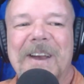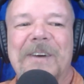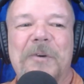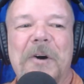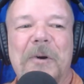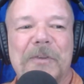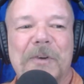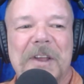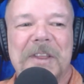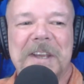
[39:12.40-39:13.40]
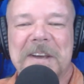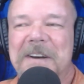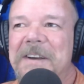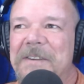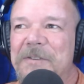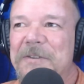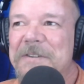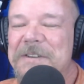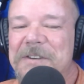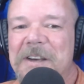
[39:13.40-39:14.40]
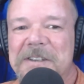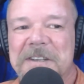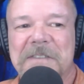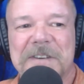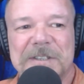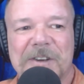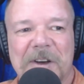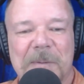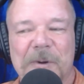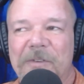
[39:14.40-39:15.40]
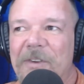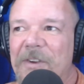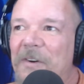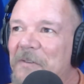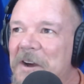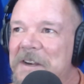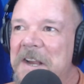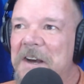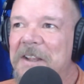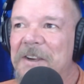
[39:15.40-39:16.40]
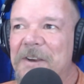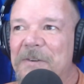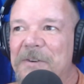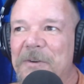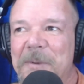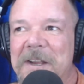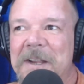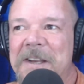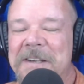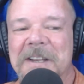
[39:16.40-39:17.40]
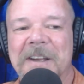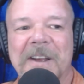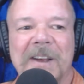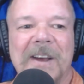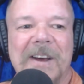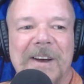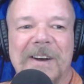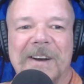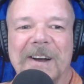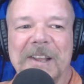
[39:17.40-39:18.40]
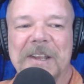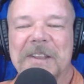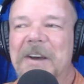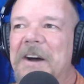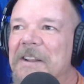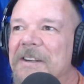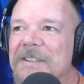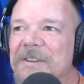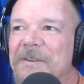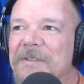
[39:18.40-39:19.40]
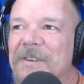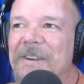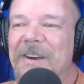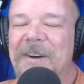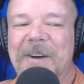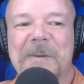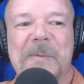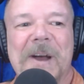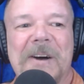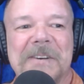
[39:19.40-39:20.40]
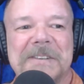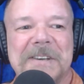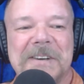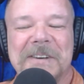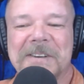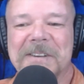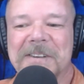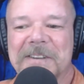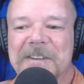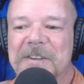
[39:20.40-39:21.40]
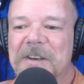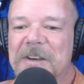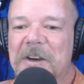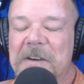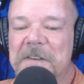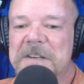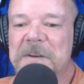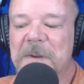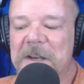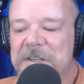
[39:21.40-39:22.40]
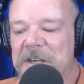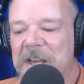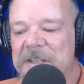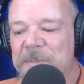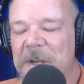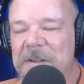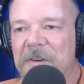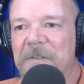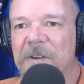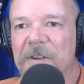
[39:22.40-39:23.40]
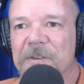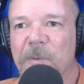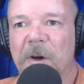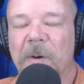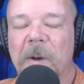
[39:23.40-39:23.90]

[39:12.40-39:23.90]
well, also I think if you're a devious kind of person, you're not riding your Harley to go and do B&Es. I think the Harleys are about the kind of intimidation aspect of it as well,